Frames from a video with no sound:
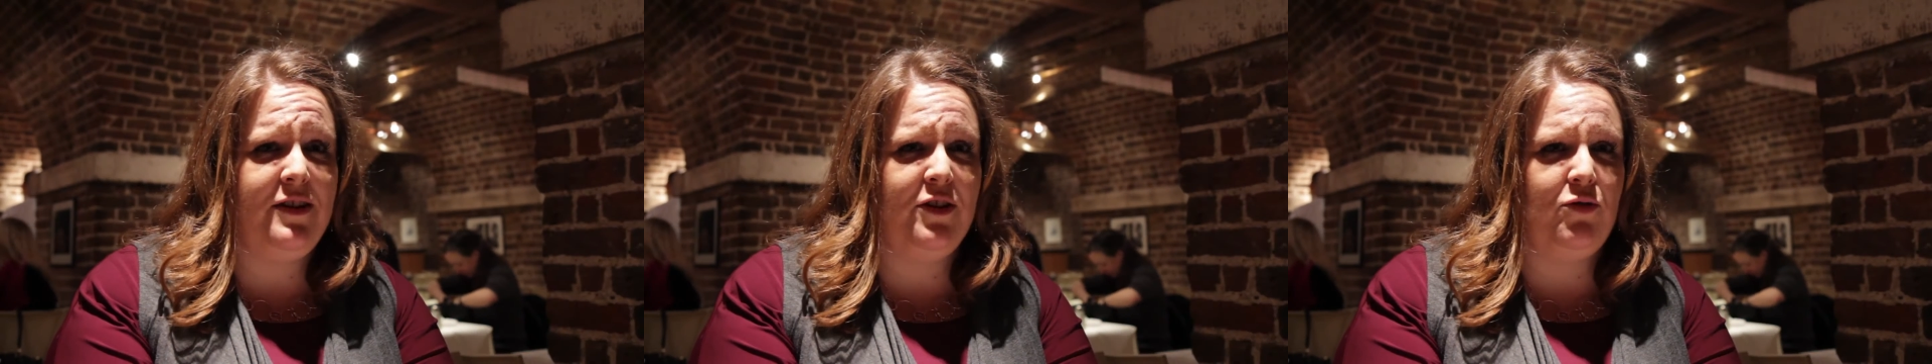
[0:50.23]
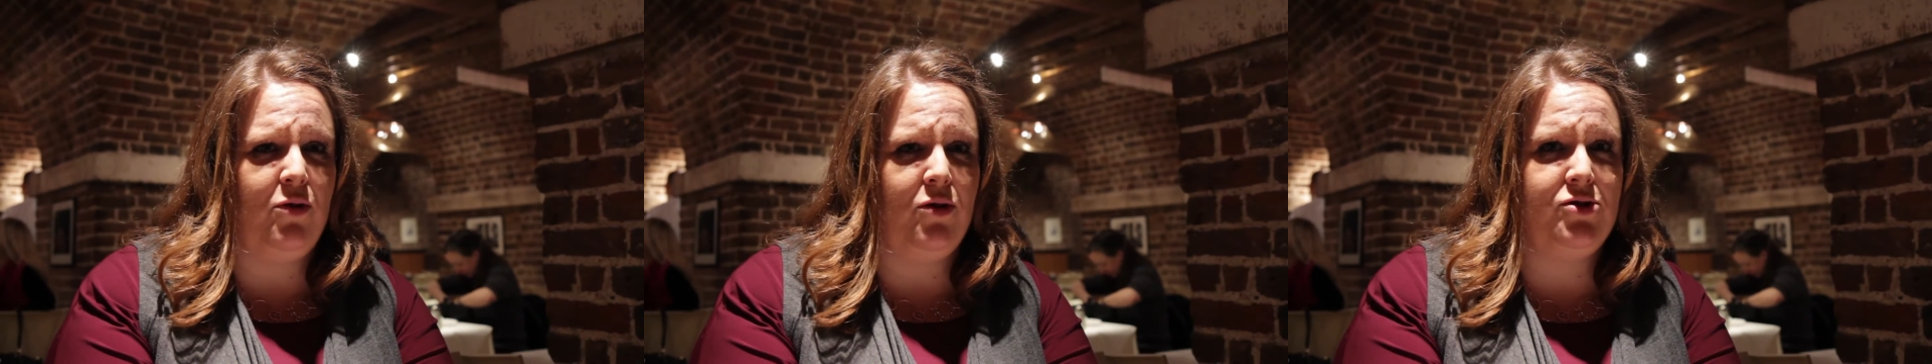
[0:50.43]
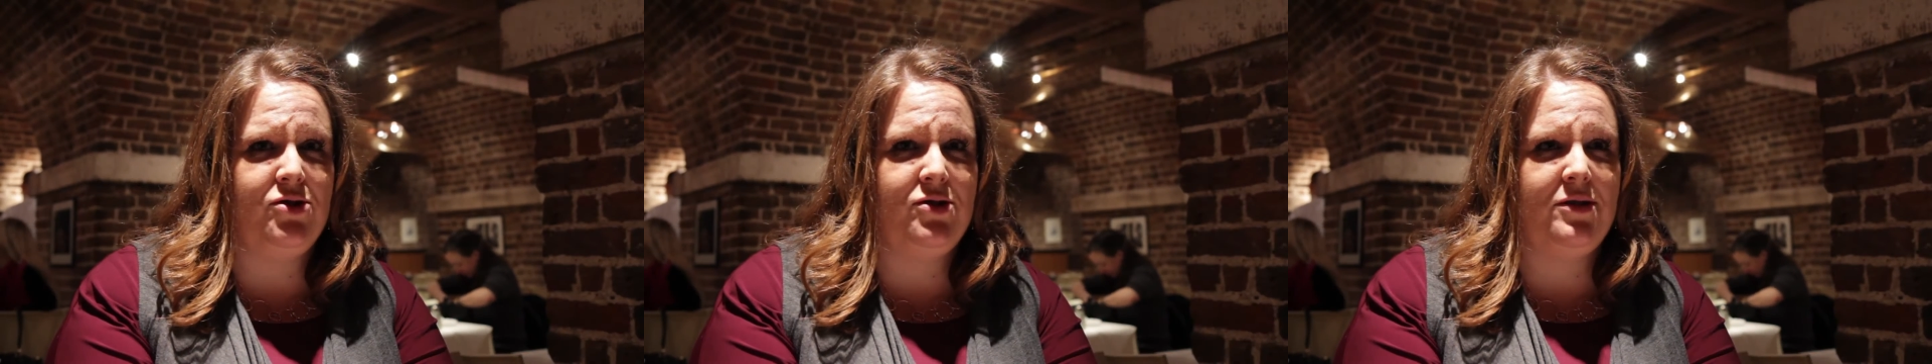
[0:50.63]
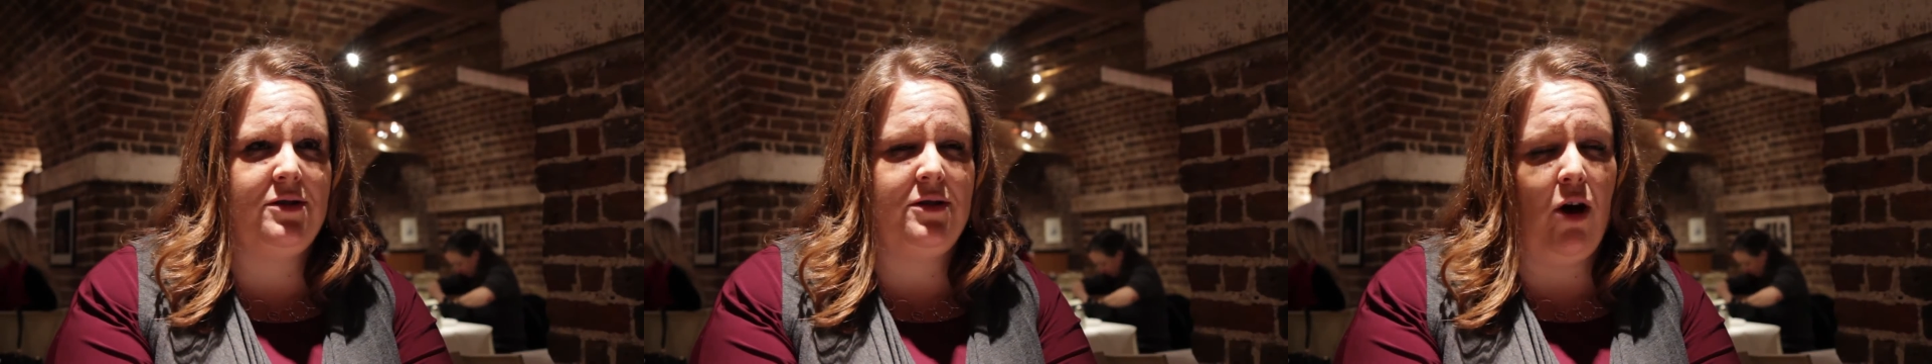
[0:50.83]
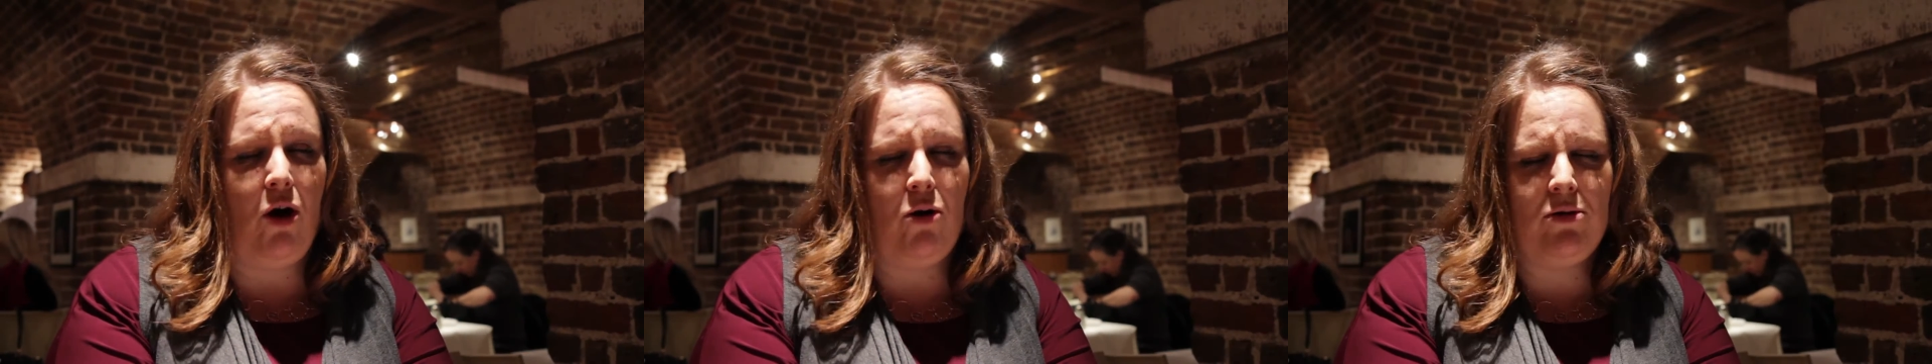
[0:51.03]
across
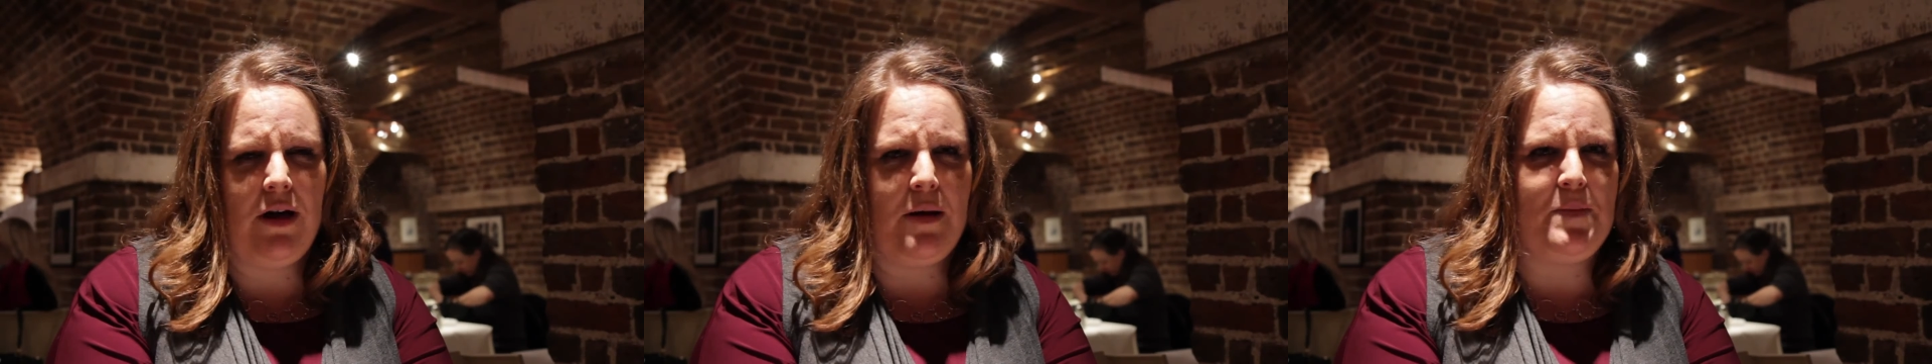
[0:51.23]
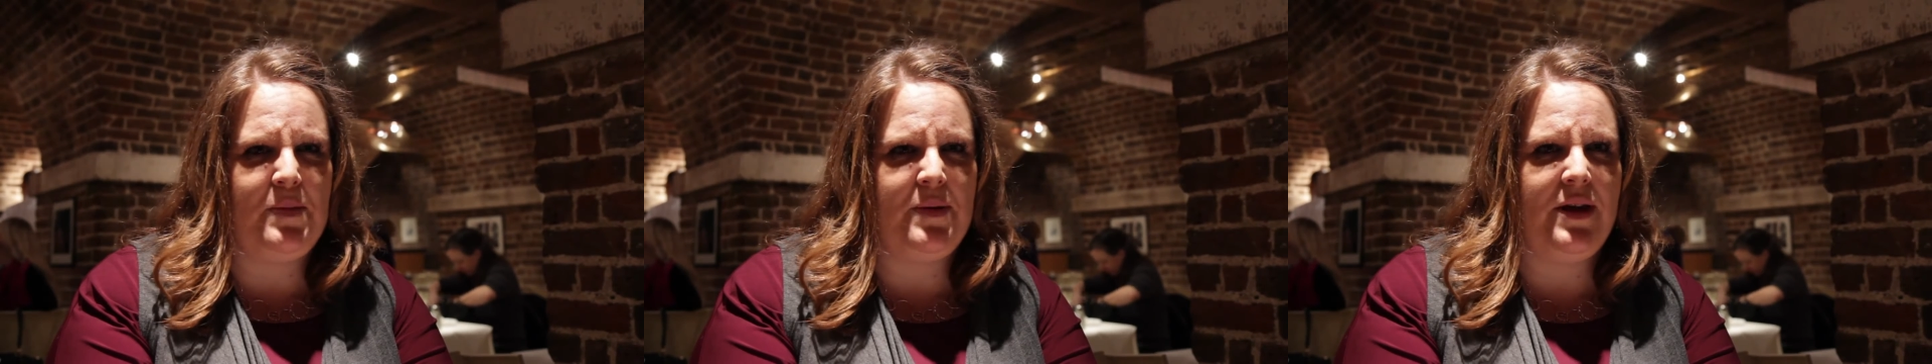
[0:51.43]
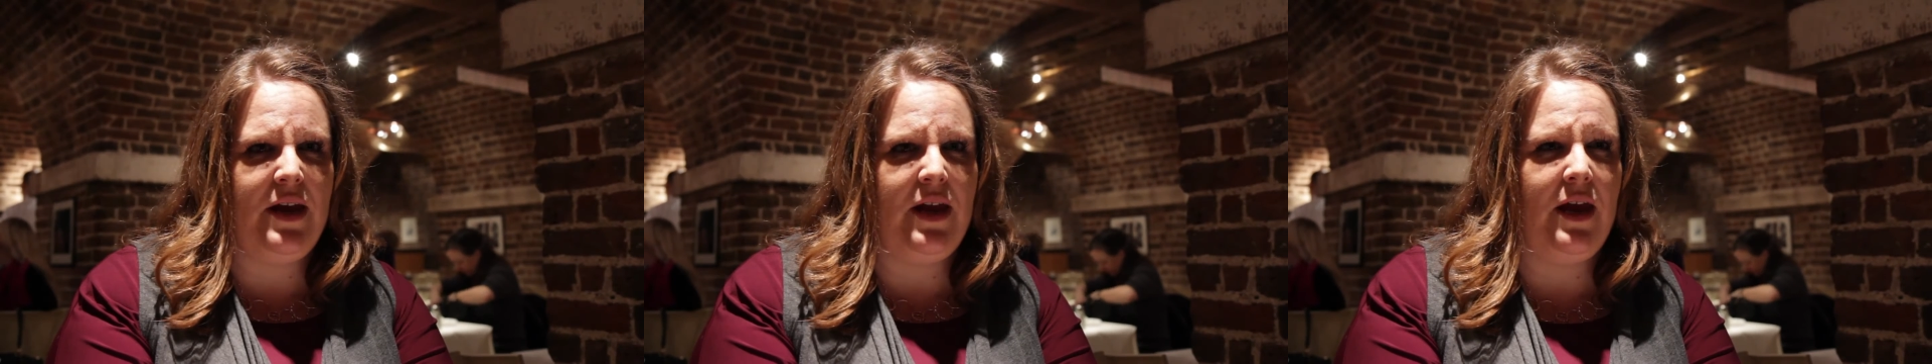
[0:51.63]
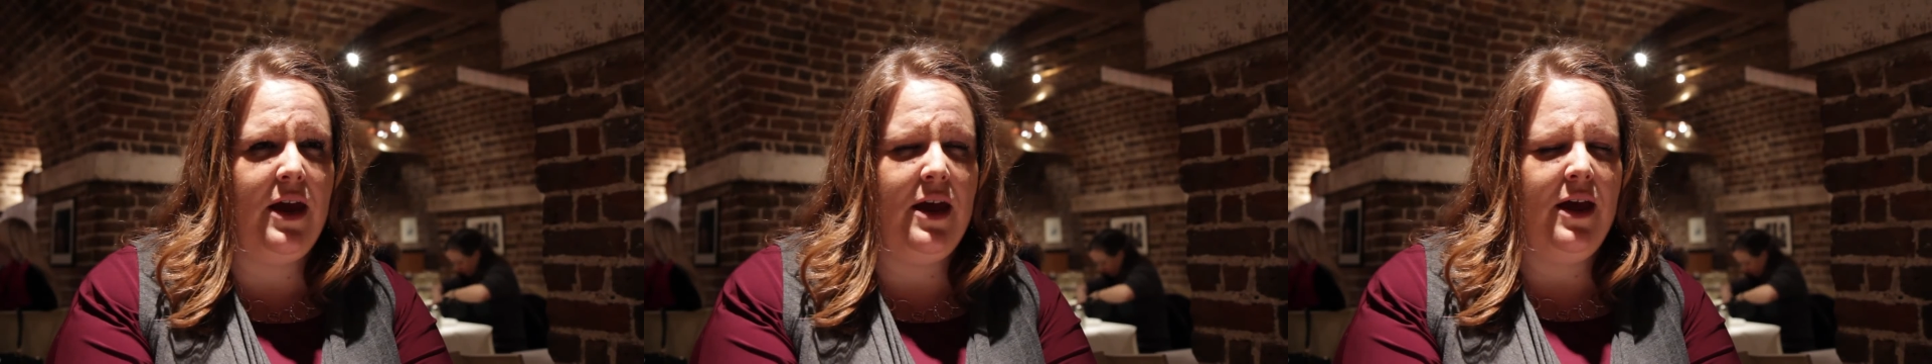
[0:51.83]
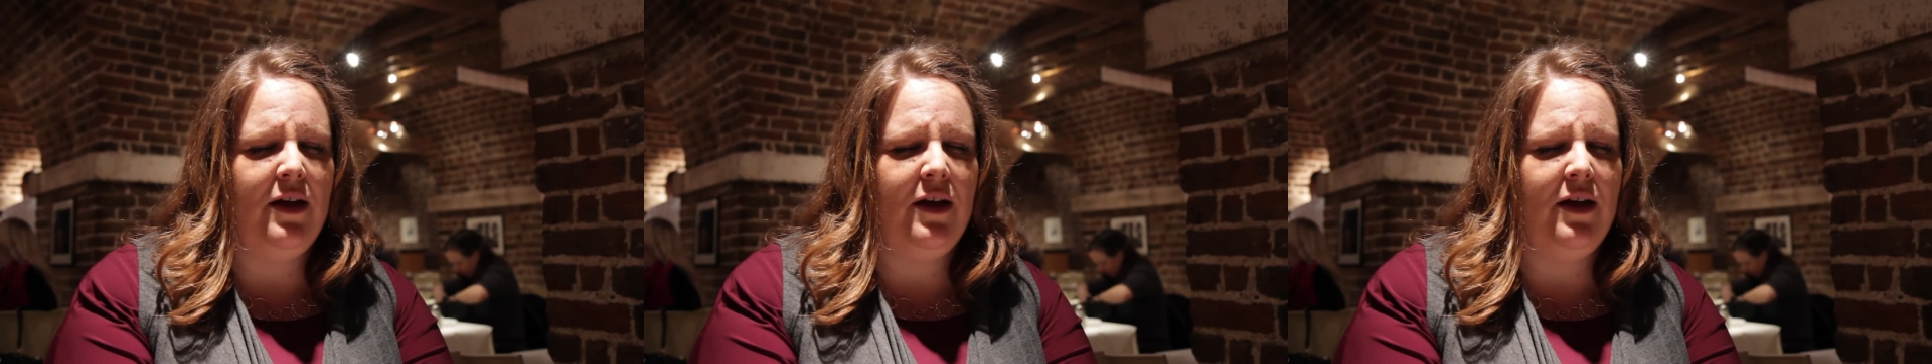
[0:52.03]
the whole company,